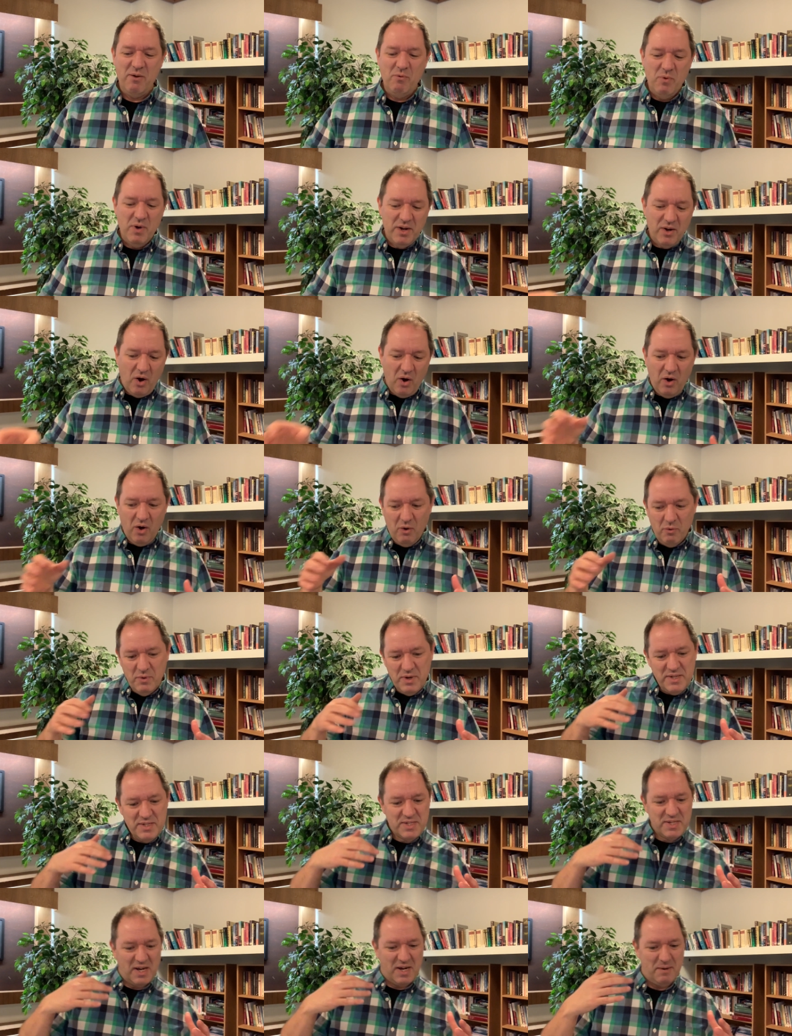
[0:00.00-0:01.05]
would
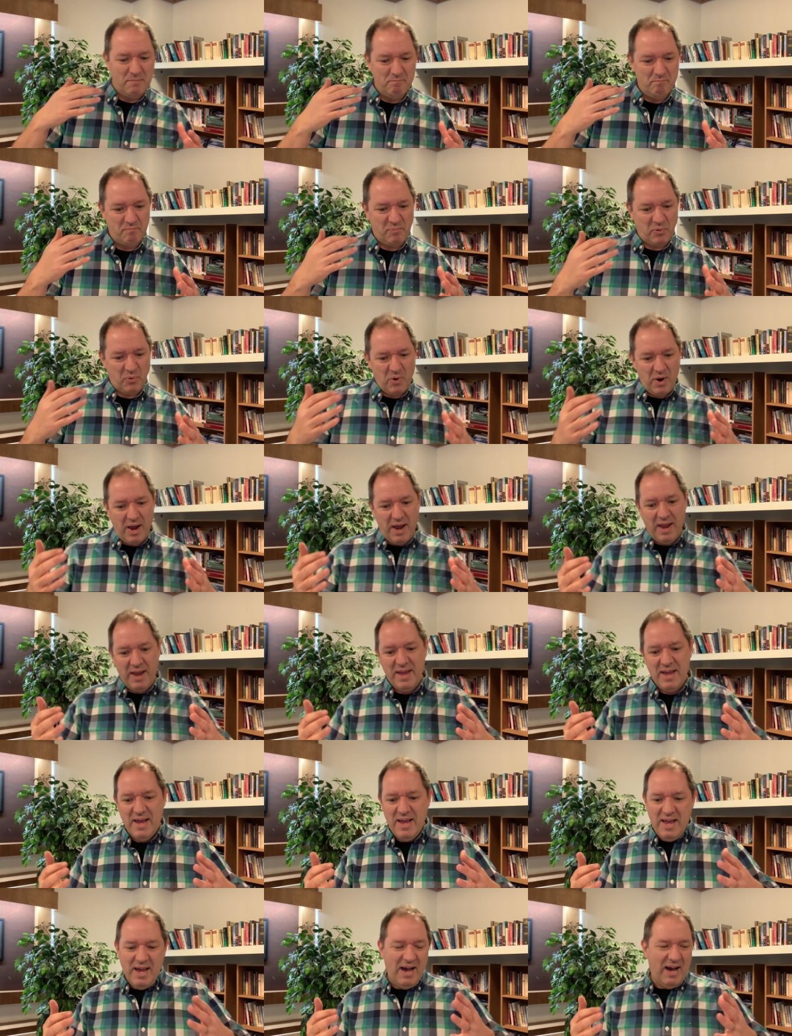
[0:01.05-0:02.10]
always pray,
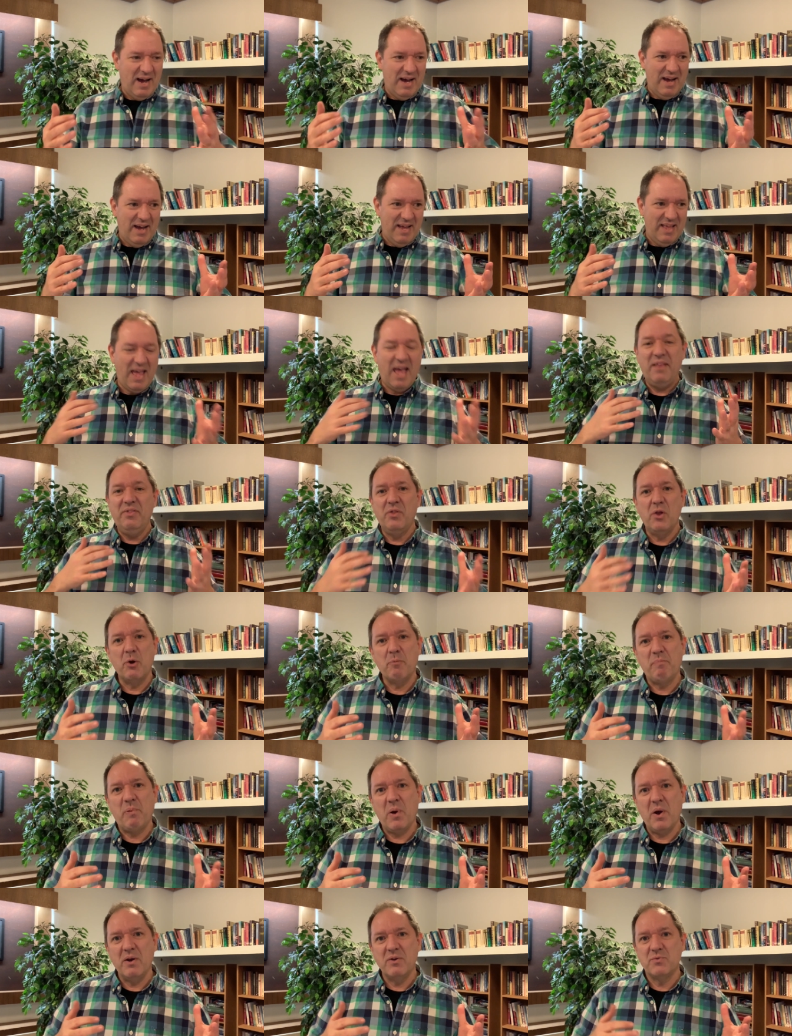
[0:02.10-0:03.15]
end their
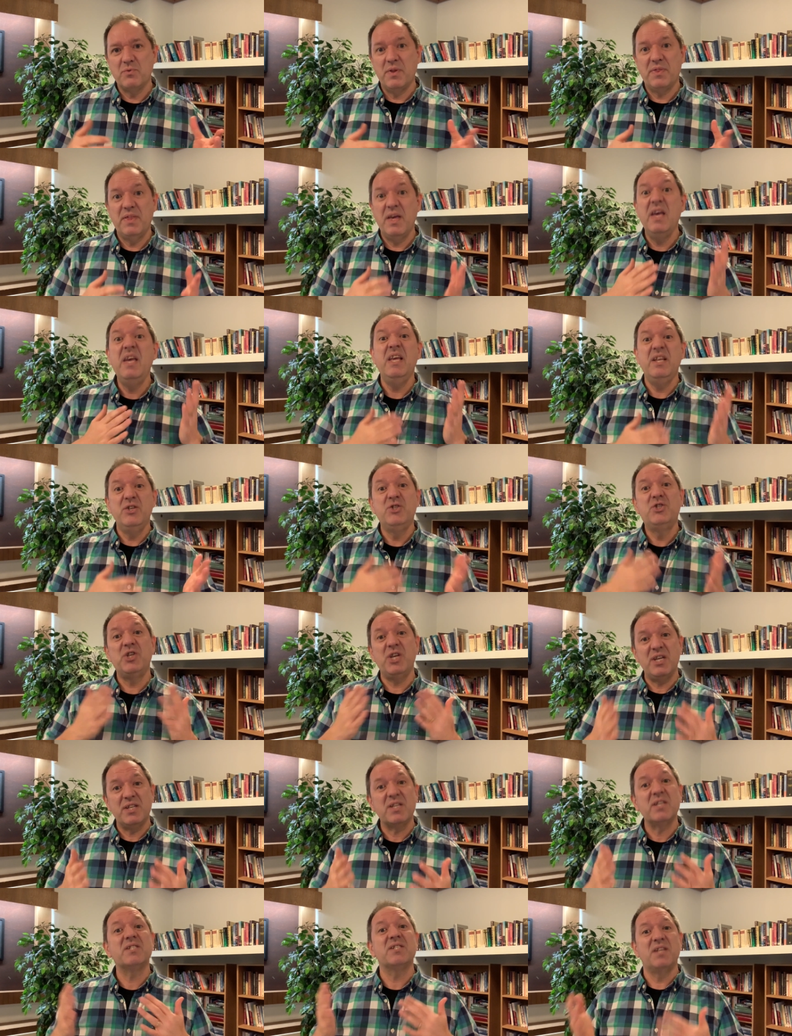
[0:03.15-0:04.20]
prayers with, "In
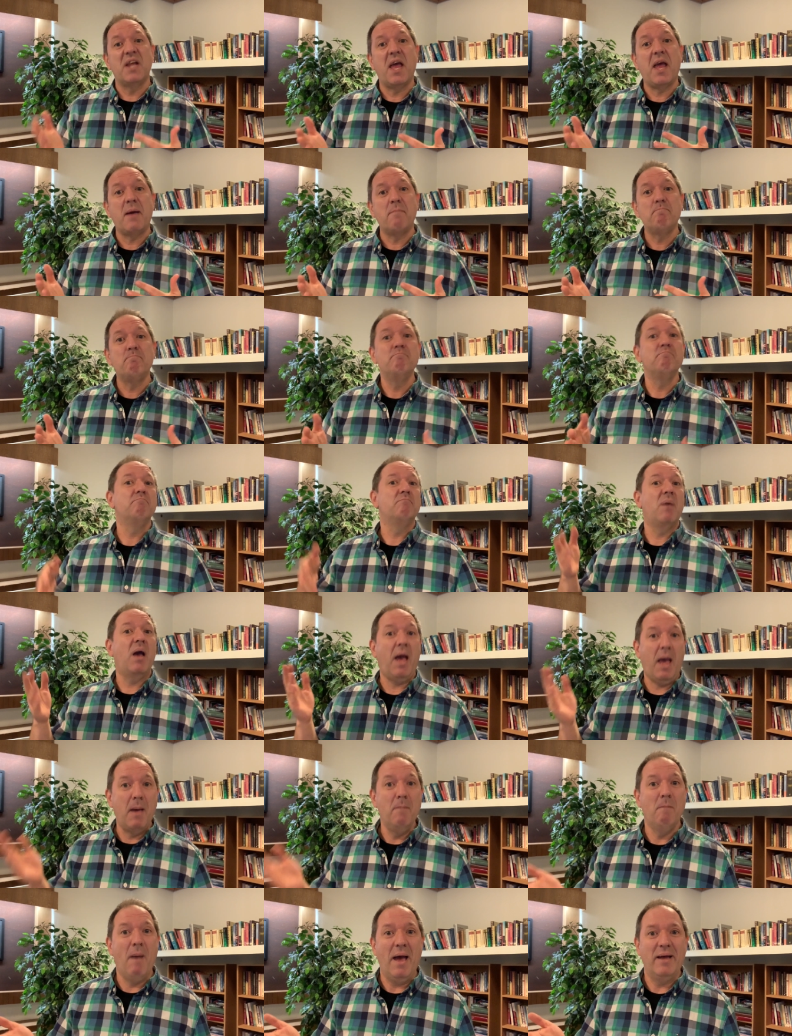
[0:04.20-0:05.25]
Jesus' name,
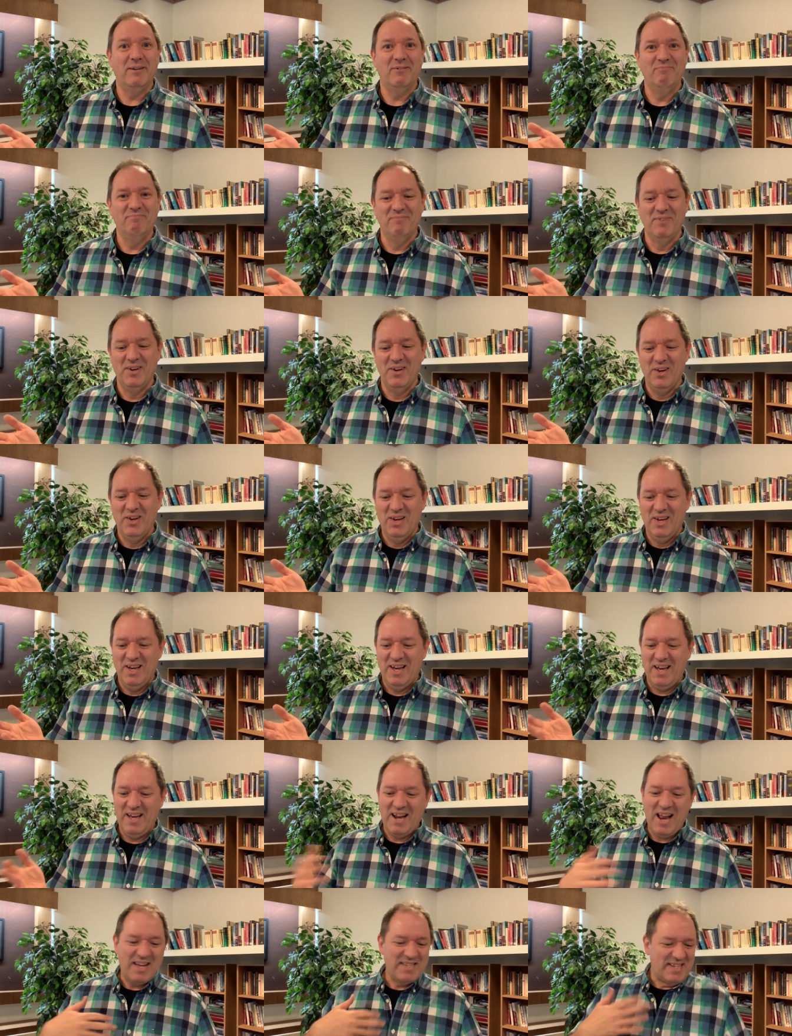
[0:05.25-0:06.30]
amen."
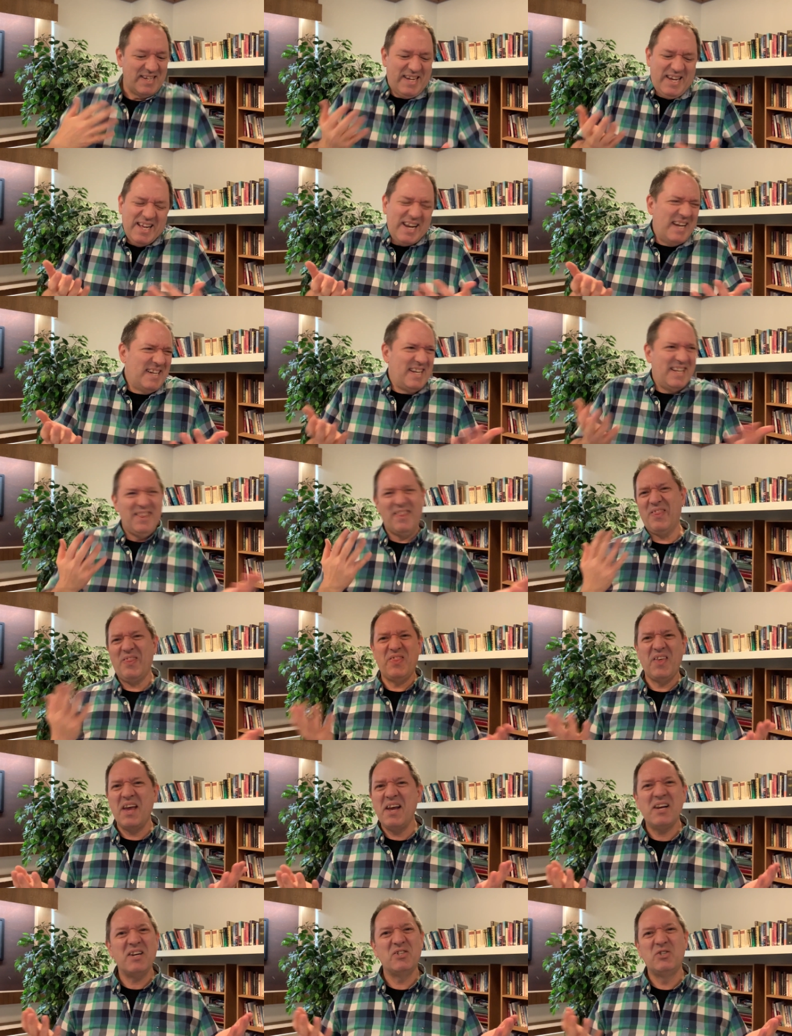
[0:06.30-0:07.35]
And as a kid, I didn't
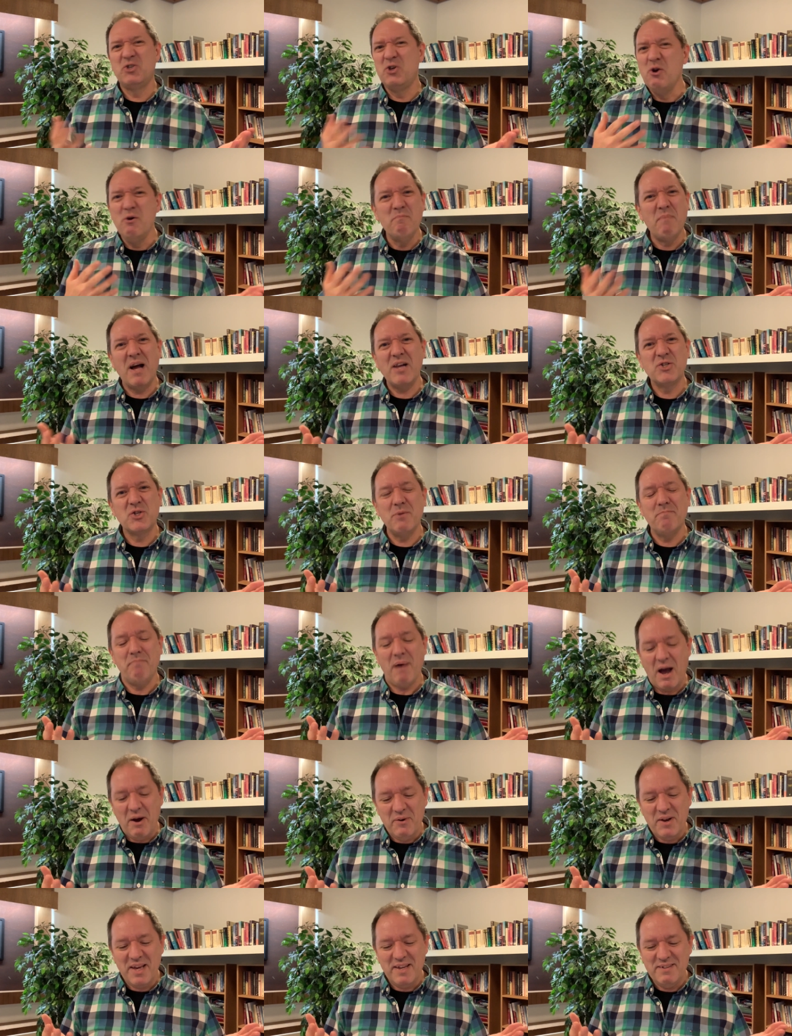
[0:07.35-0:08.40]
think too much
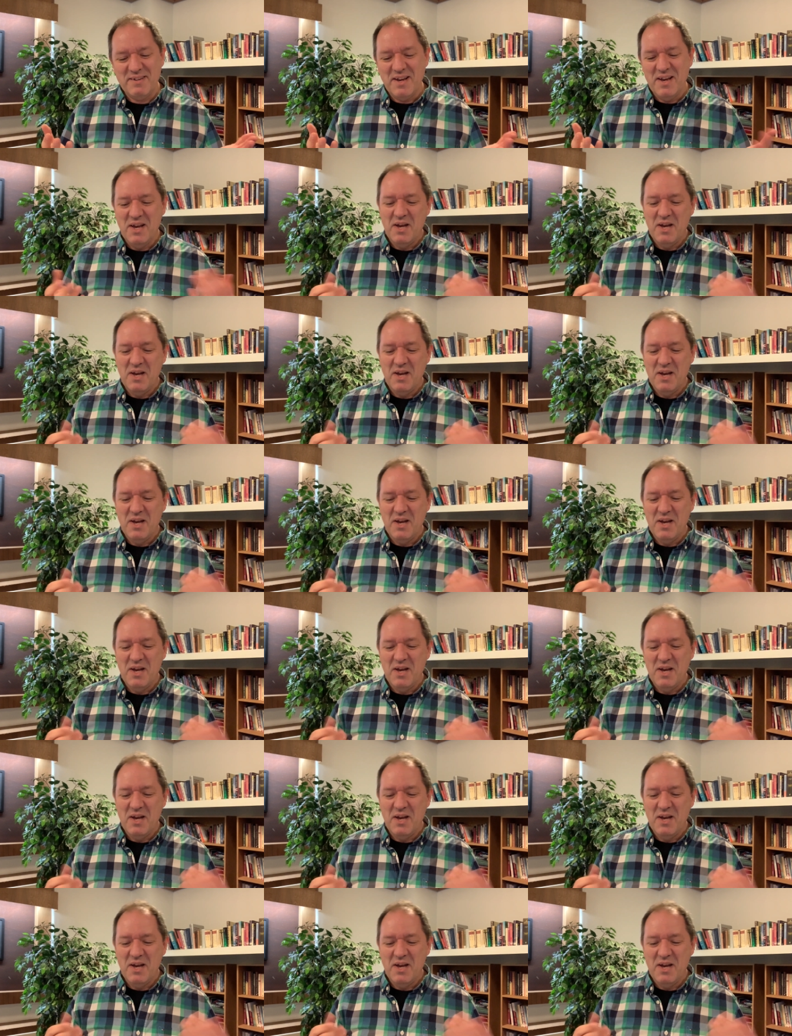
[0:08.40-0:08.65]
about it,